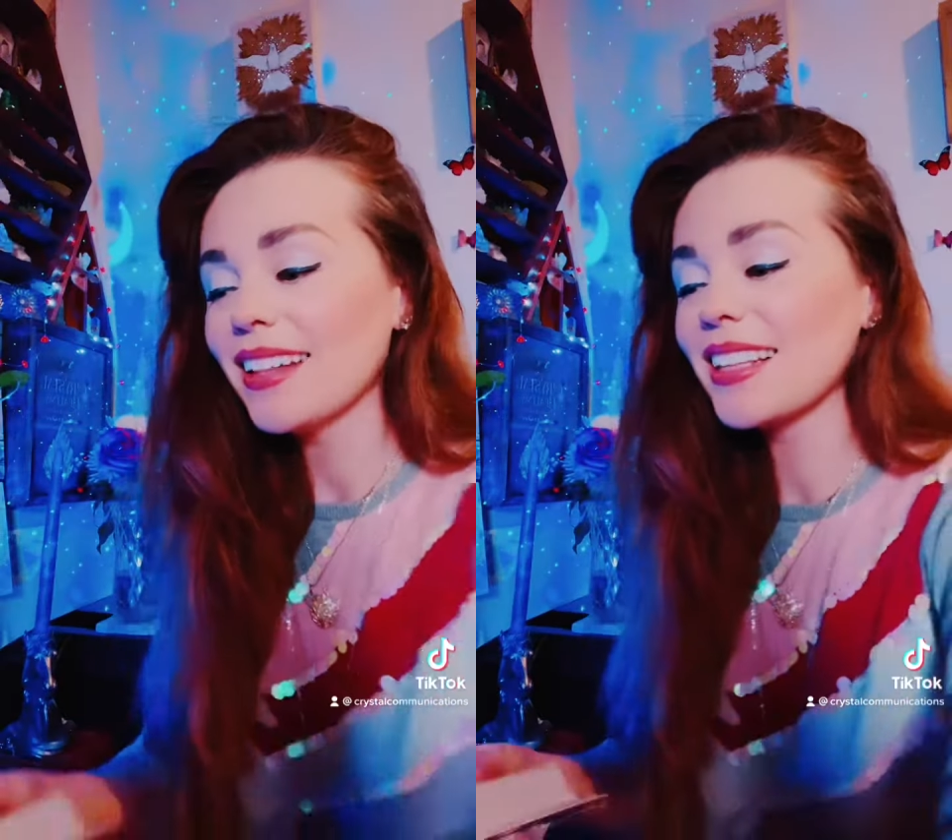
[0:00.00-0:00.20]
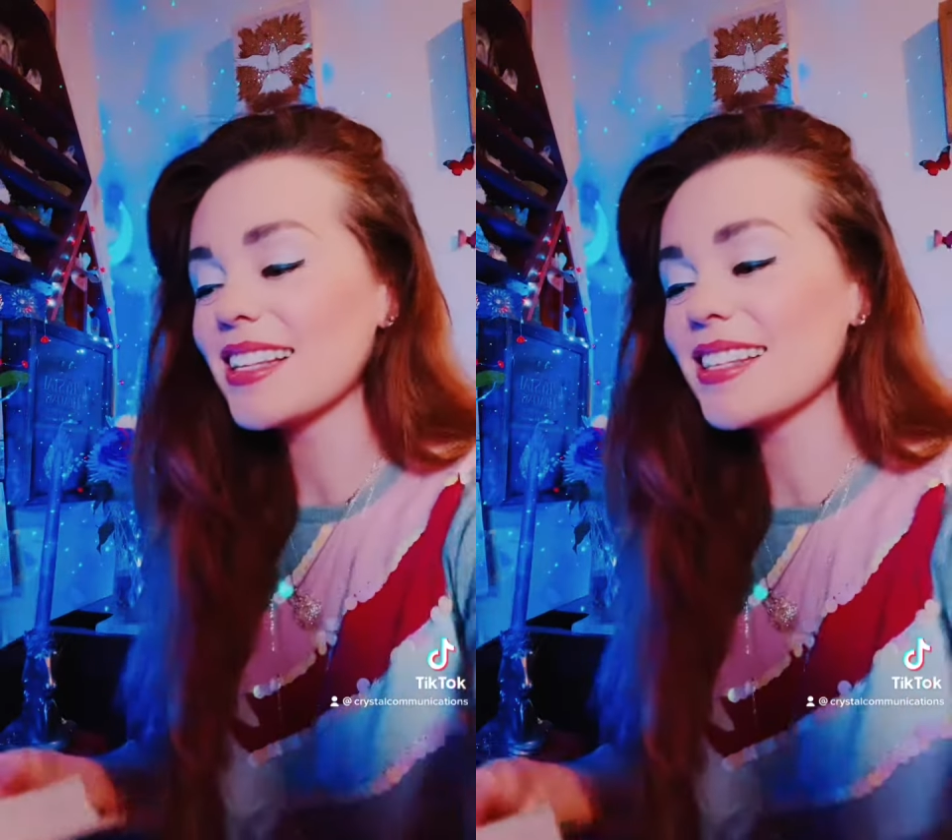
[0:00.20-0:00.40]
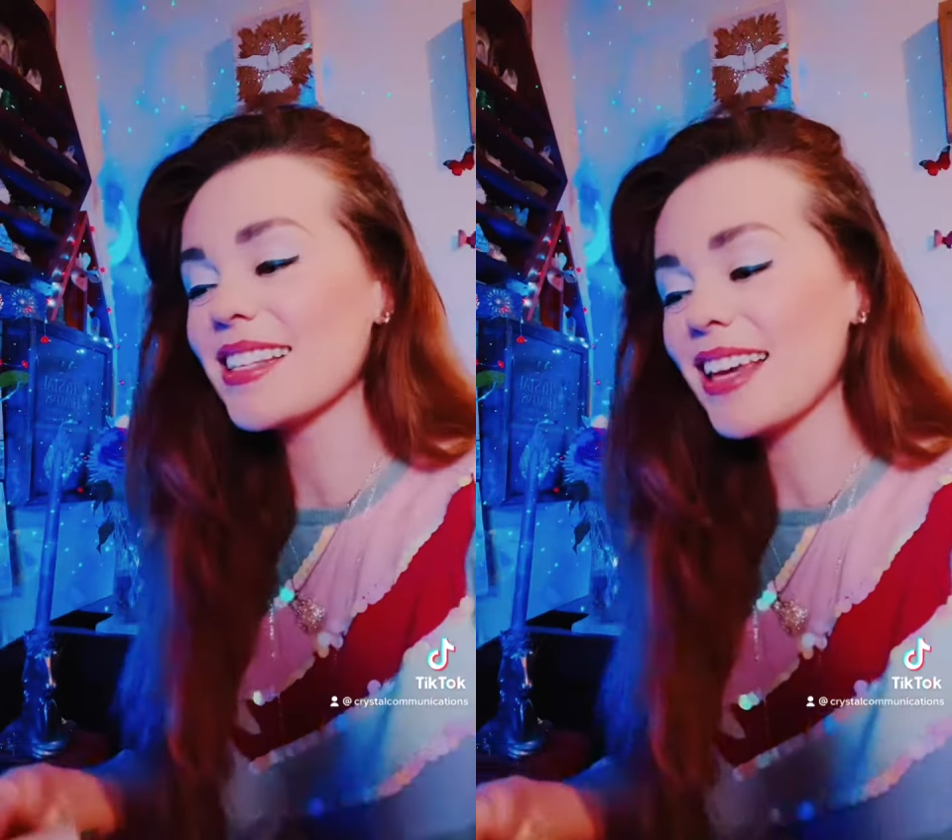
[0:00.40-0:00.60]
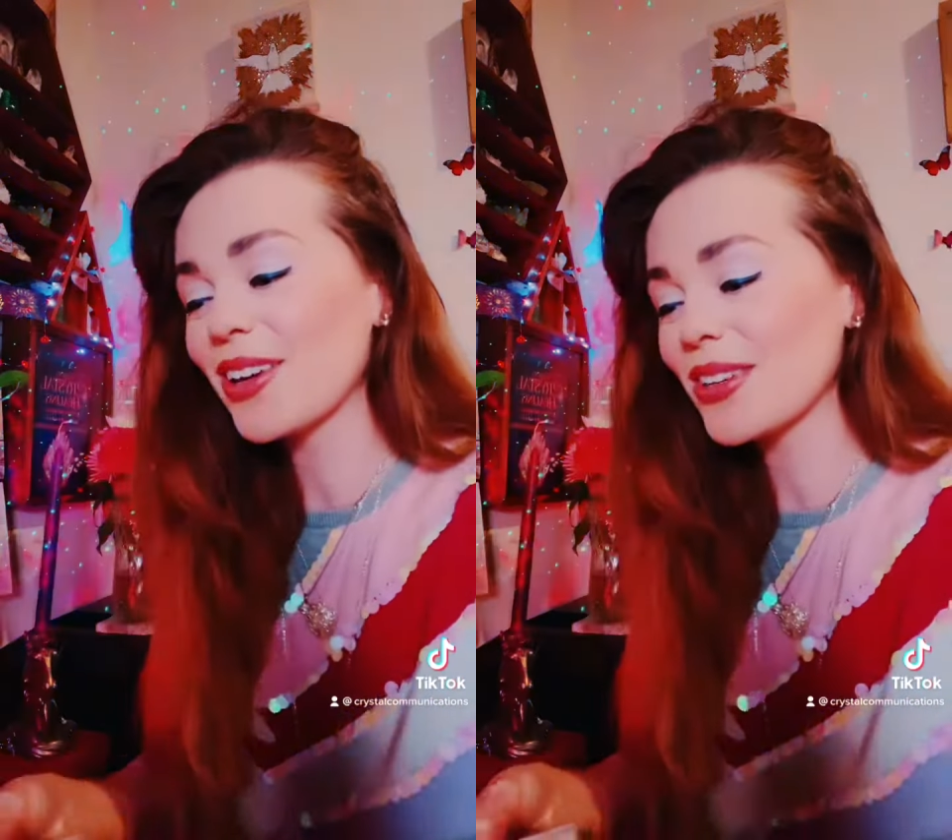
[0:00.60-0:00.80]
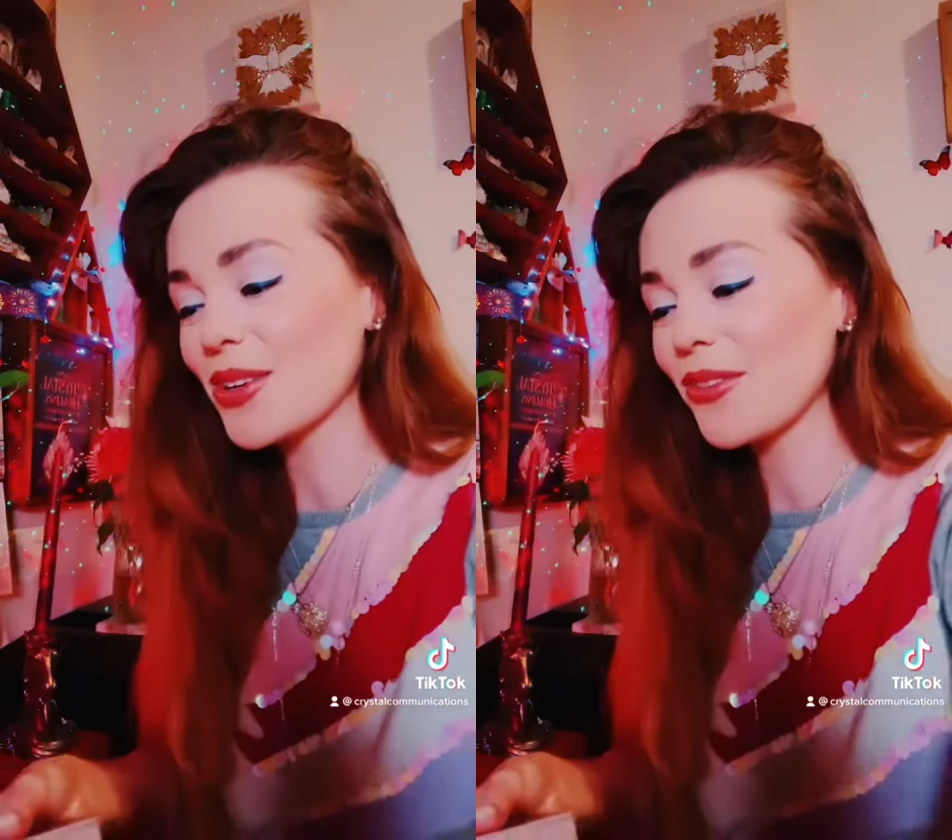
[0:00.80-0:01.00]
let's see
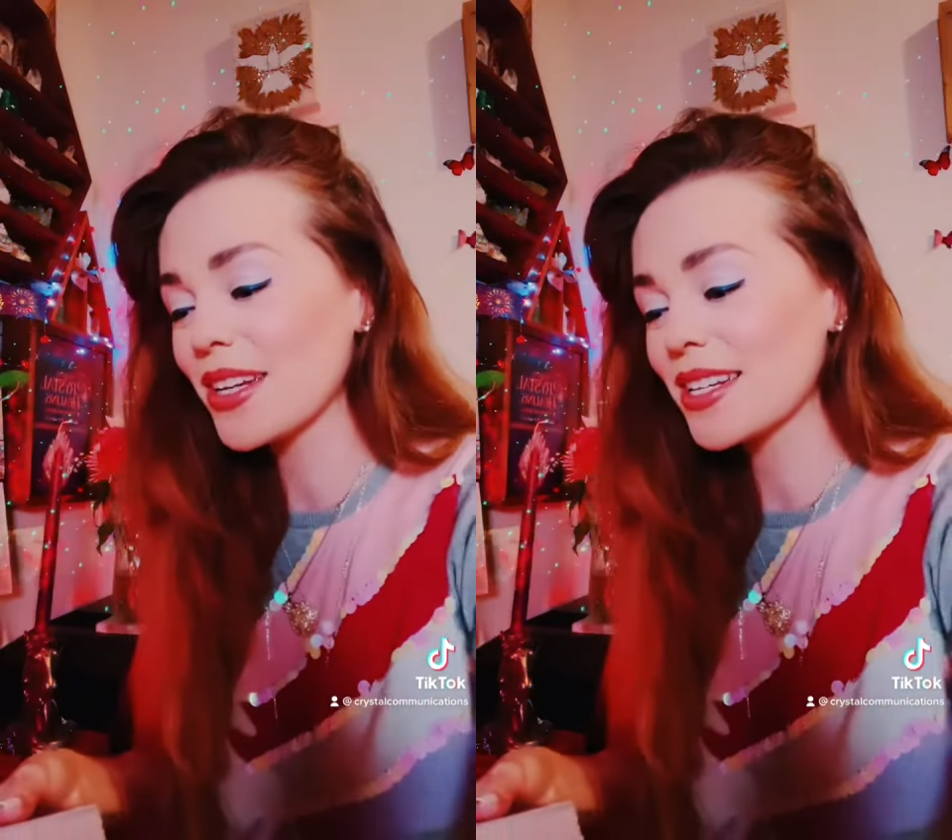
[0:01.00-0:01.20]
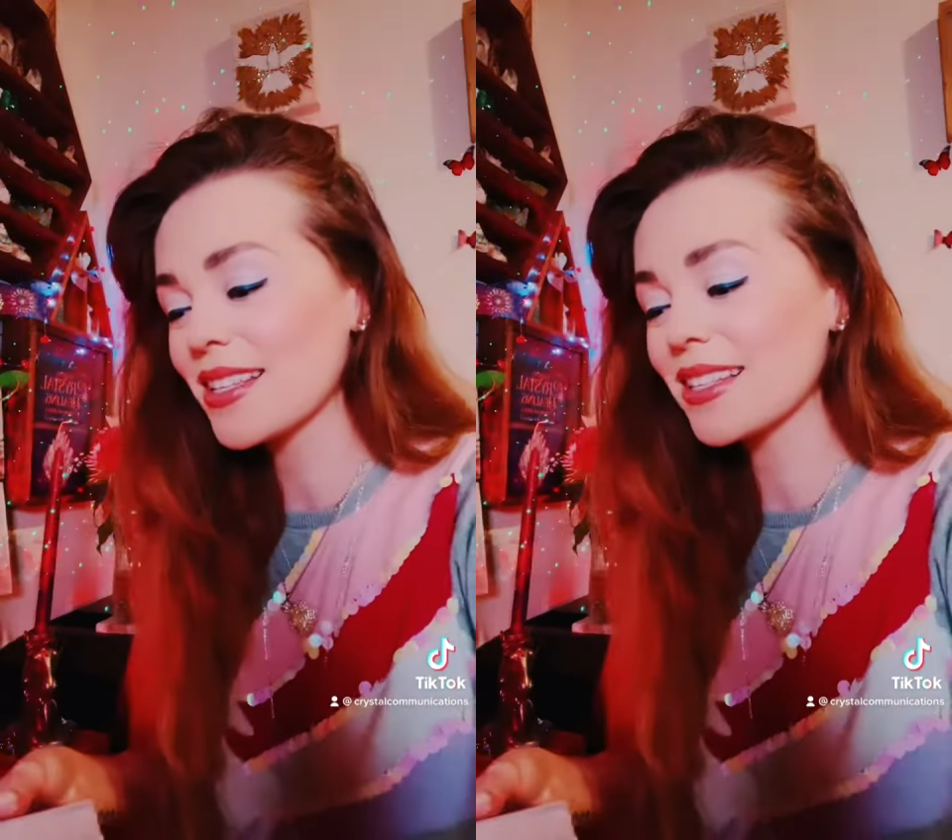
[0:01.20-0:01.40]
crystal visions